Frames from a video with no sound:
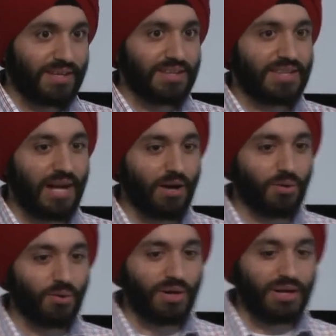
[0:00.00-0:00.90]

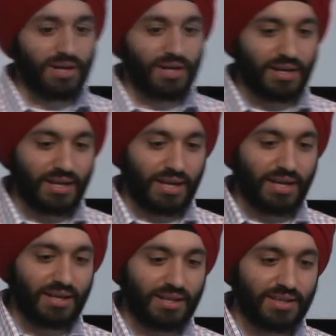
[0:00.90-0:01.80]
Now,
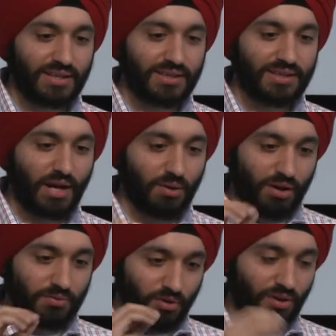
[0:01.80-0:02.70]

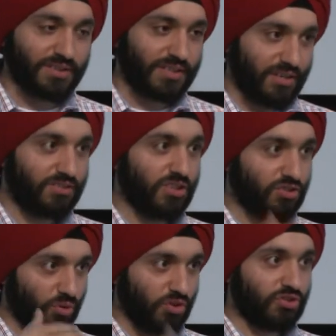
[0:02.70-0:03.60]
of course, there is this
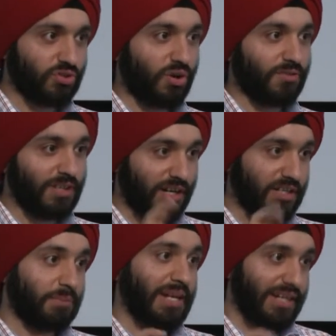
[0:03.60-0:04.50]
notion of
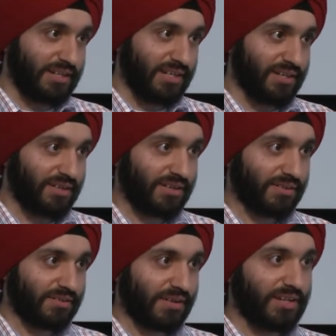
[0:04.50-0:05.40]
learnability,
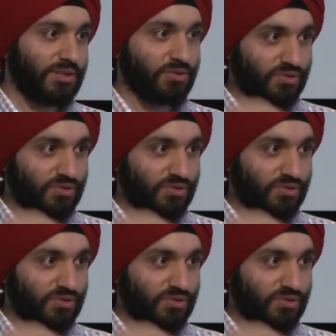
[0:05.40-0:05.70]
right?